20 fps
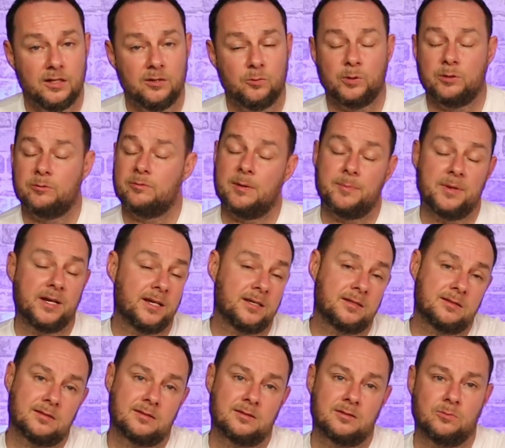We
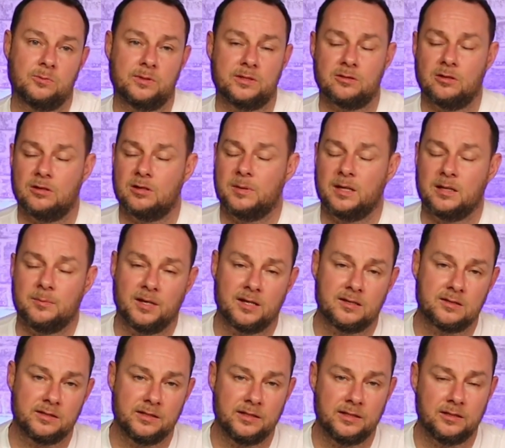reminisce, we talk about the
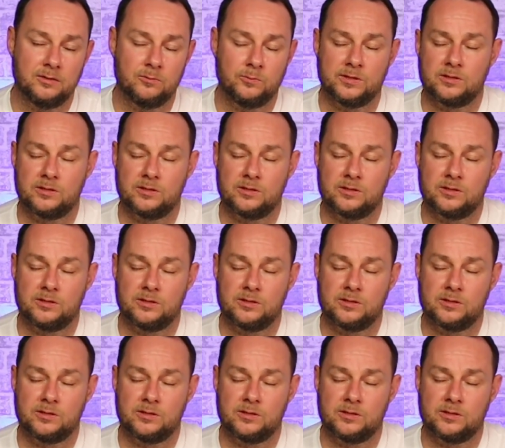magazine,